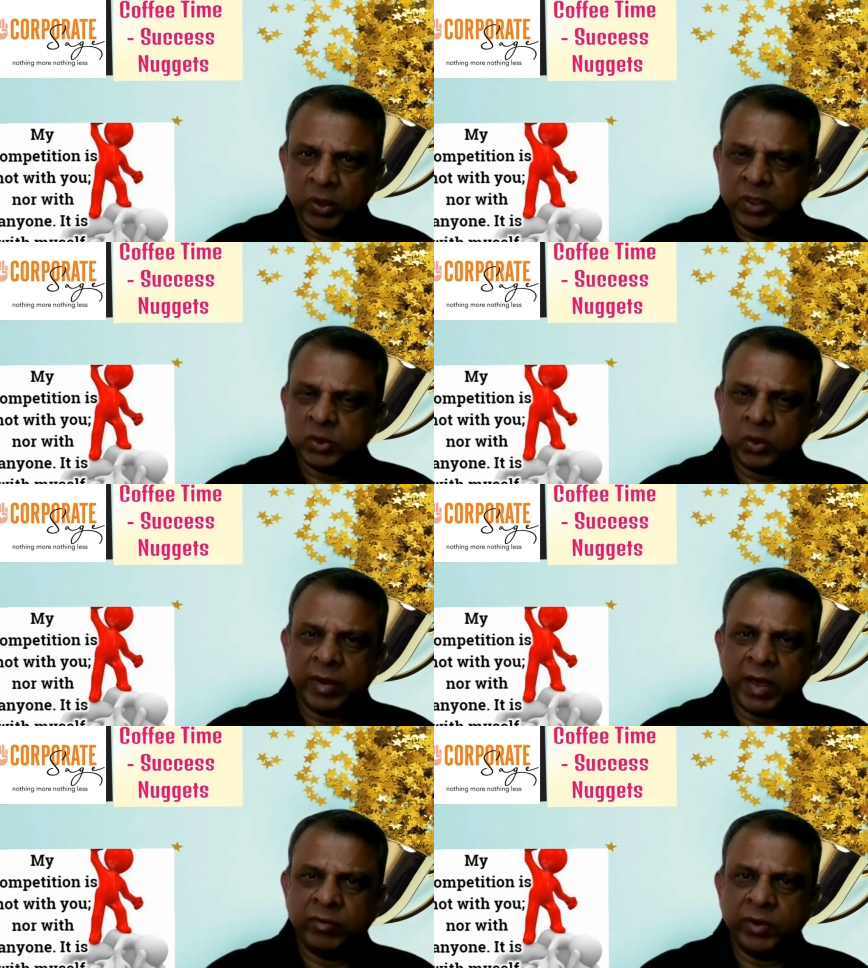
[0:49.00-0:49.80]
Instead of
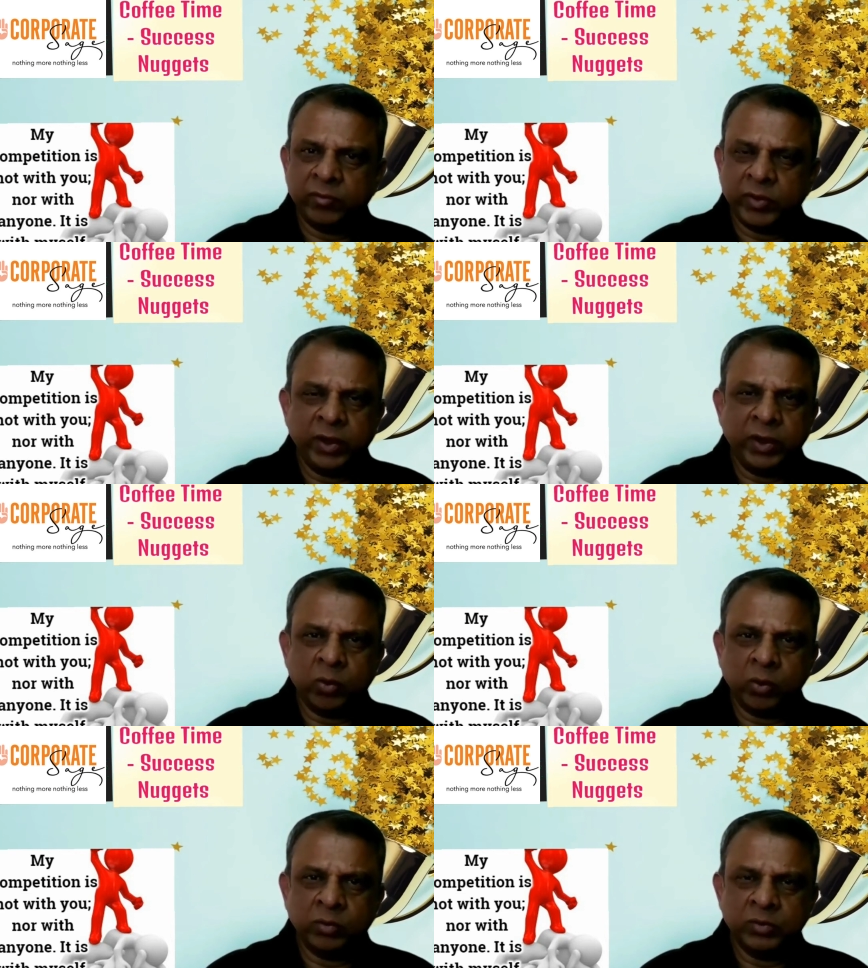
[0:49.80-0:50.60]
having a friendly
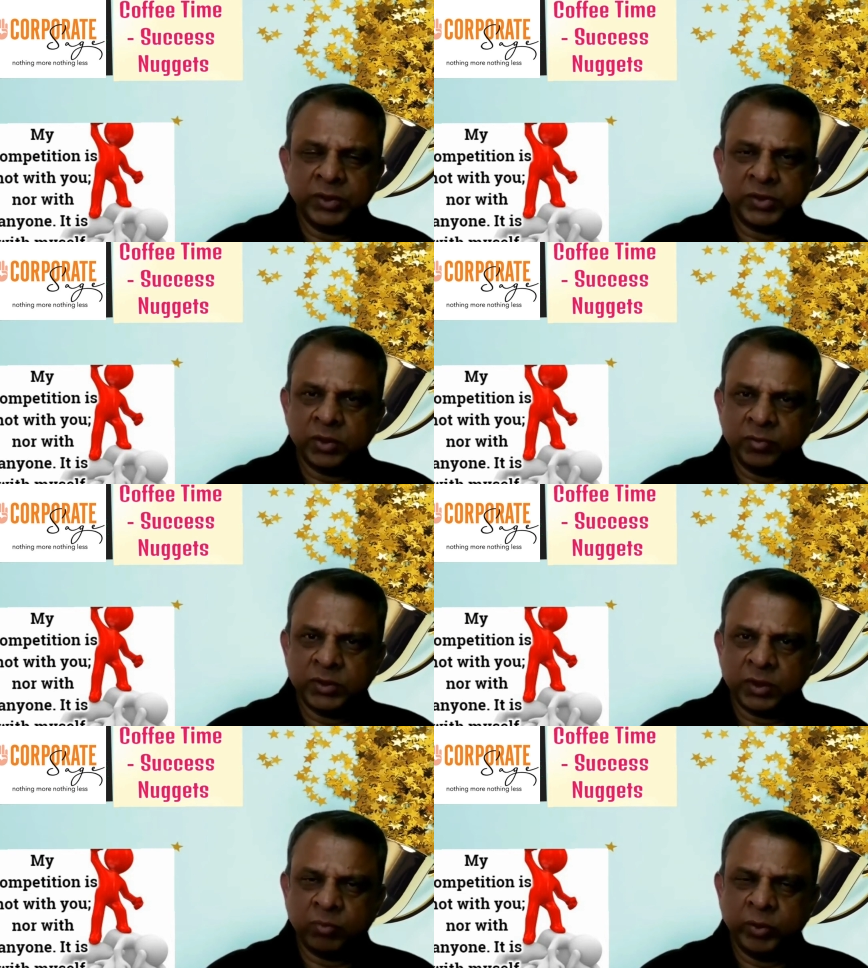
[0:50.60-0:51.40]
conversation with
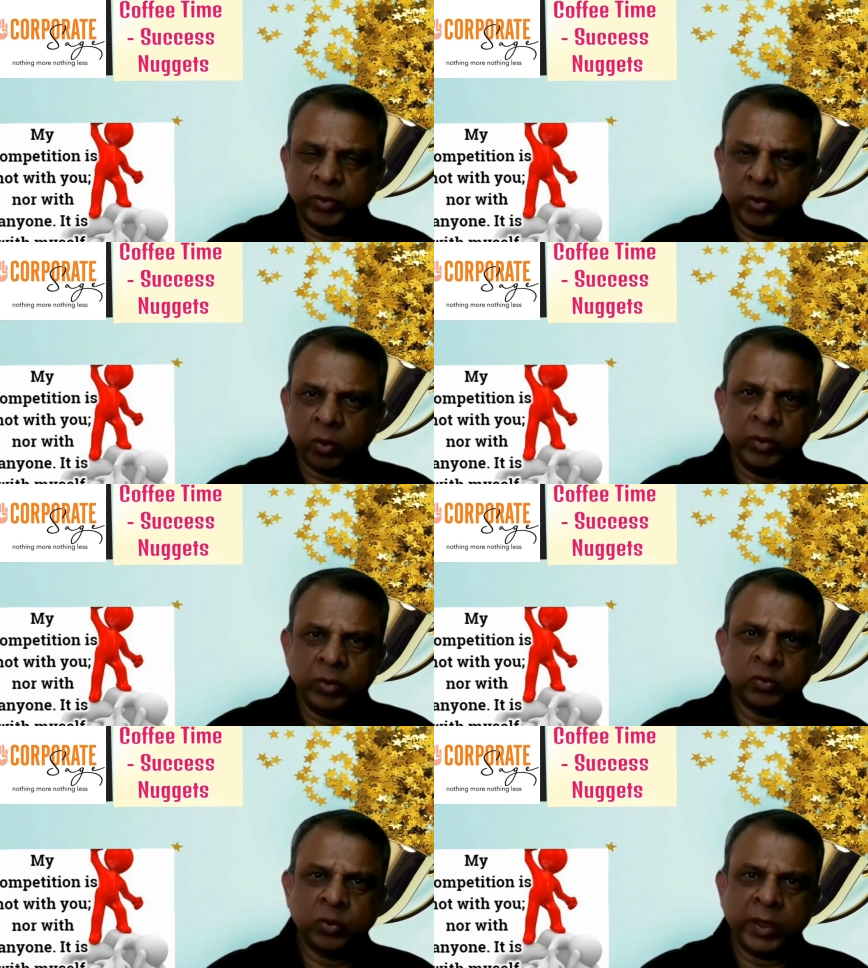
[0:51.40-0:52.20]
someone, you're
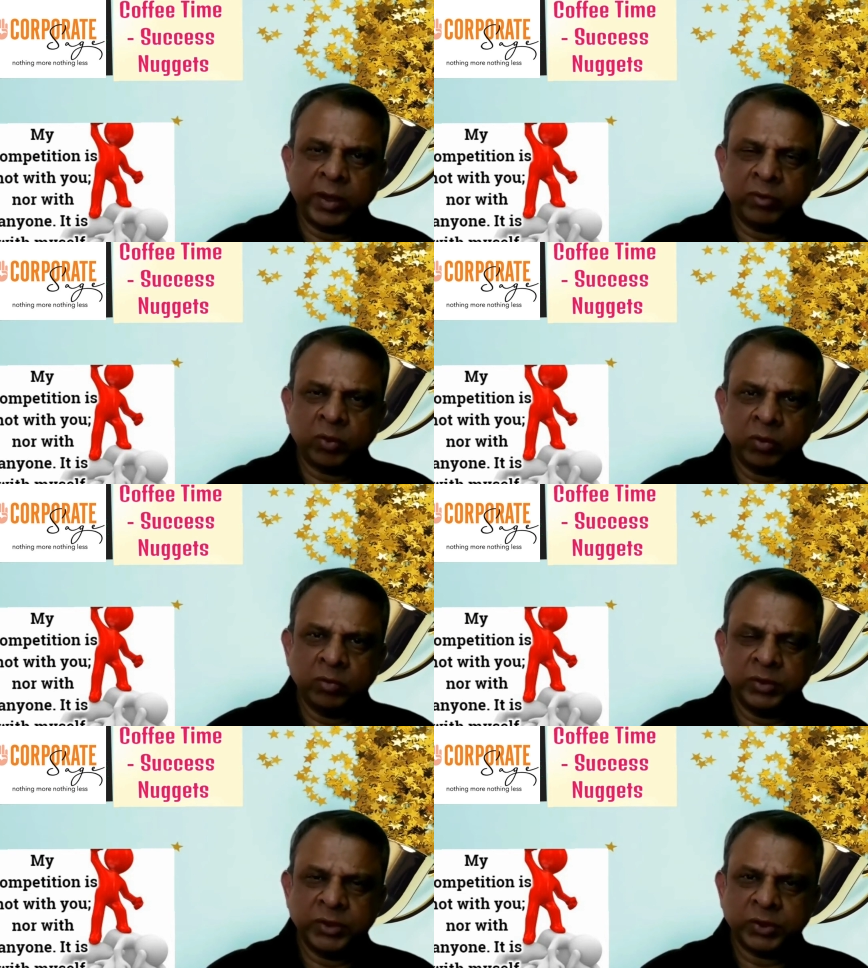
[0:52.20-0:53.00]
always going to have a
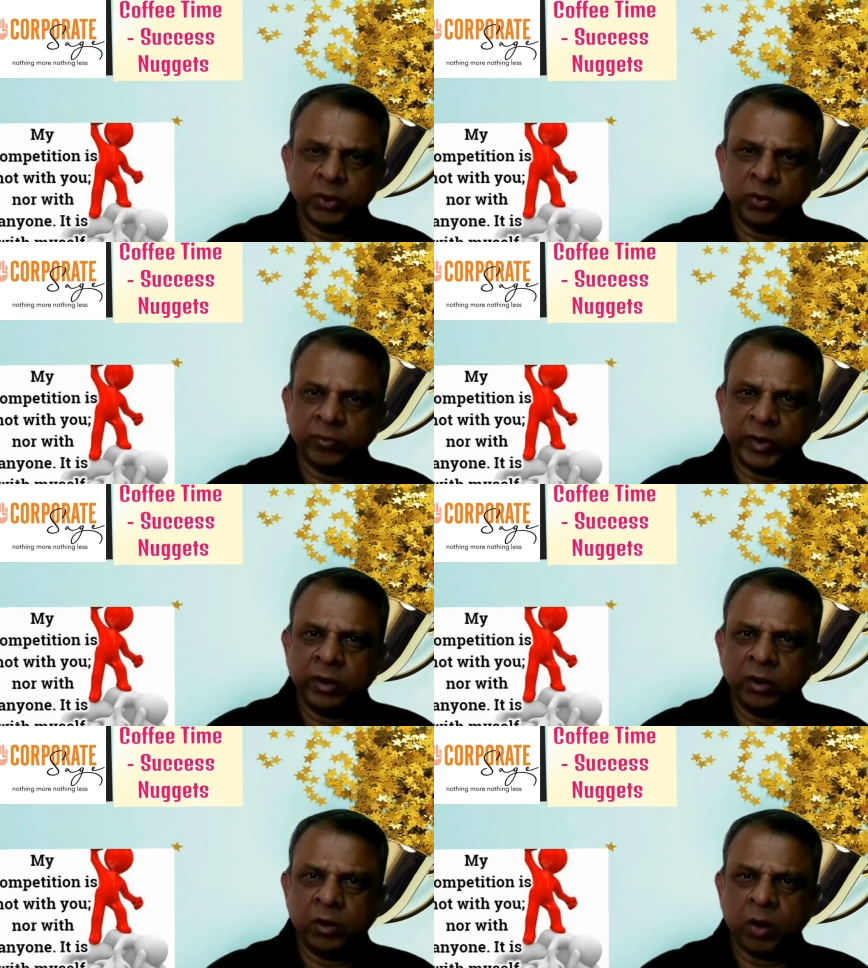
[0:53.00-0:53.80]
conversation to find
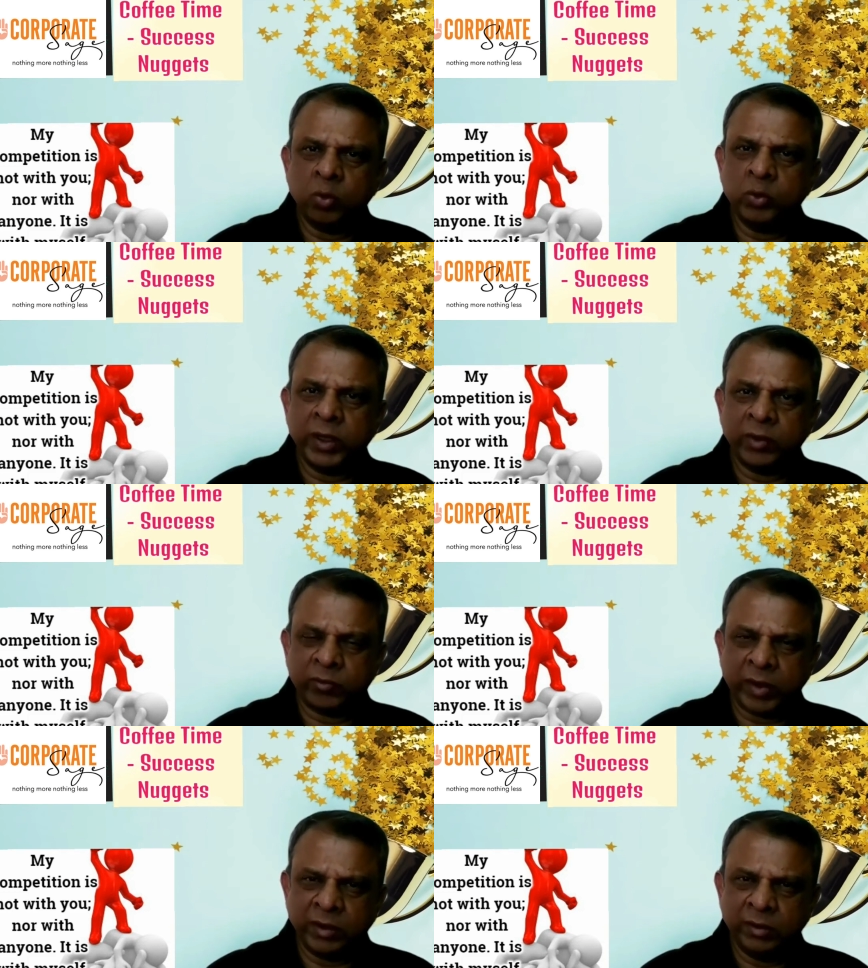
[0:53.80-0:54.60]
out how they are
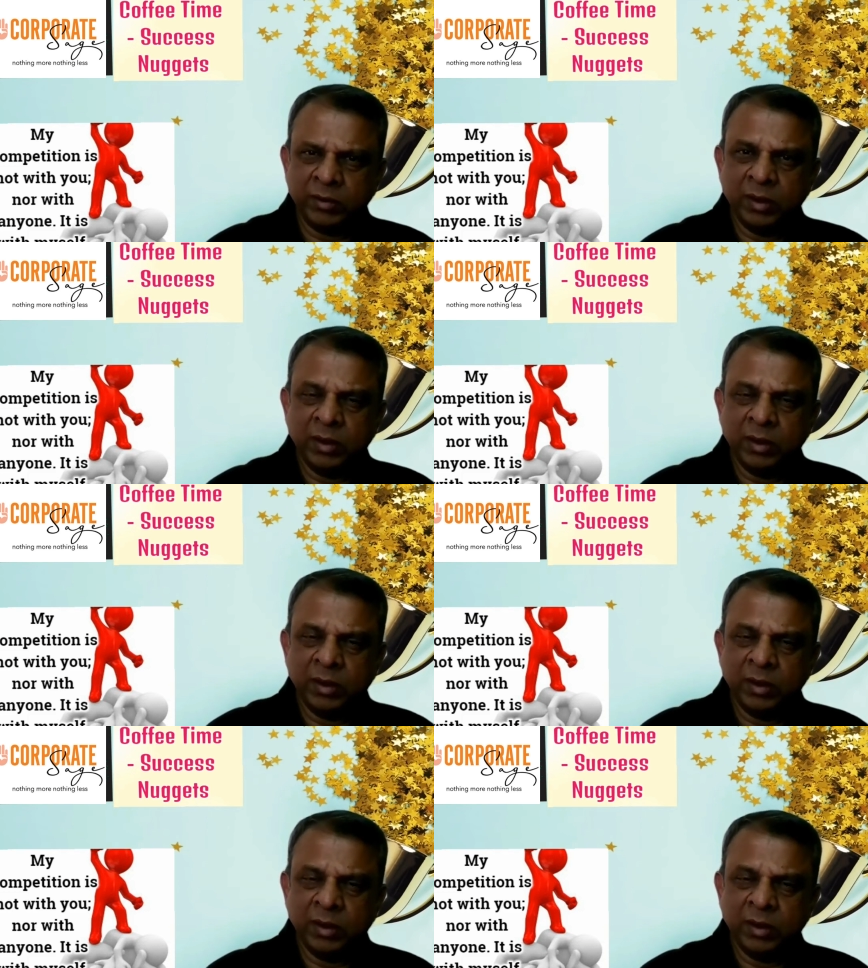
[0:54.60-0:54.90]
faring.